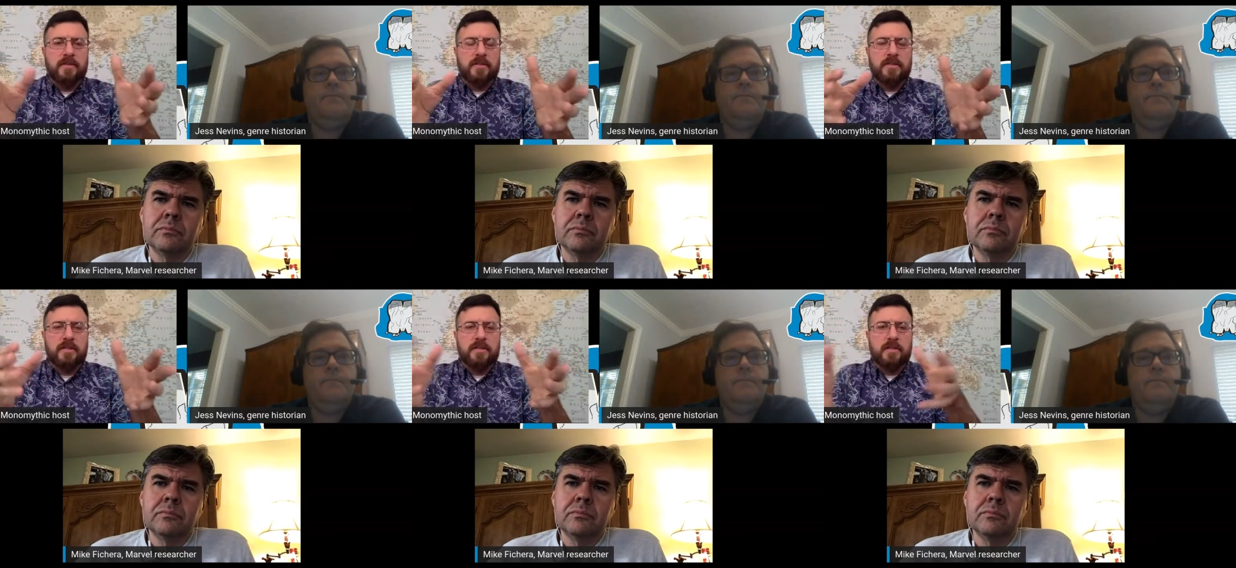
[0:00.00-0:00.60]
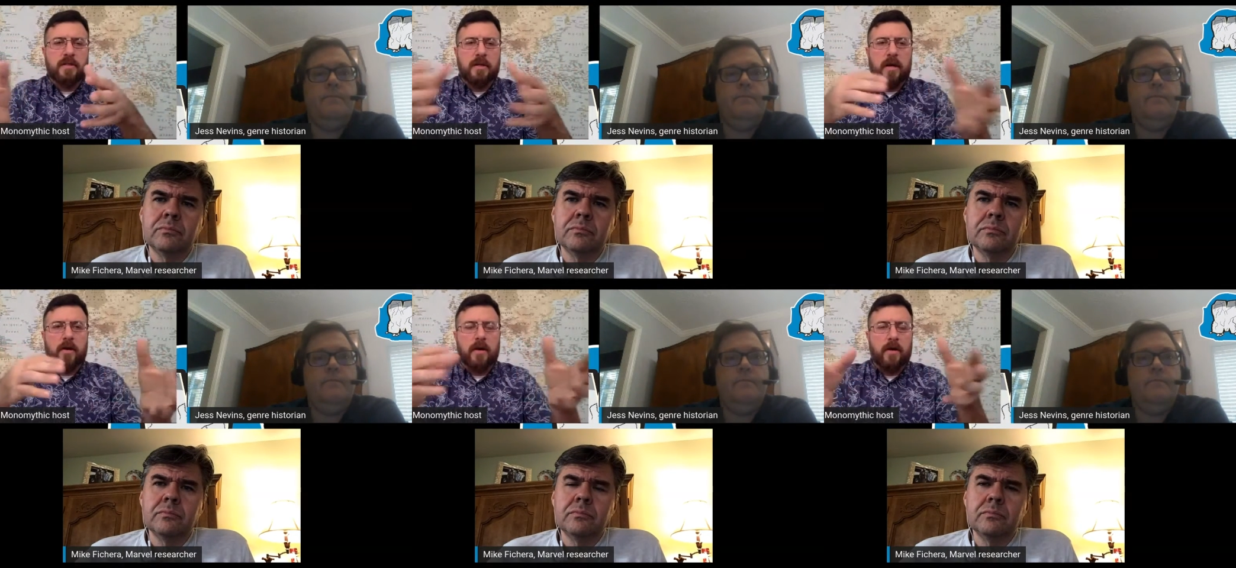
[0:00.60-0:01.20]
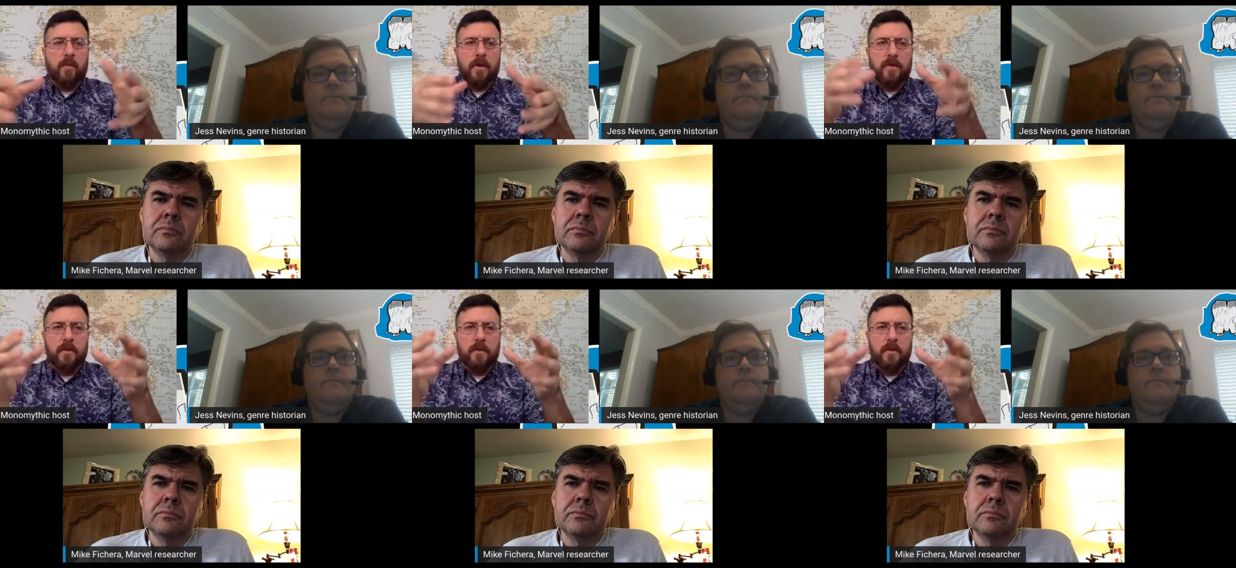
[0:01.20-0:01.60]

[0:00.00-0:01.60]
Speaker 1: this this era where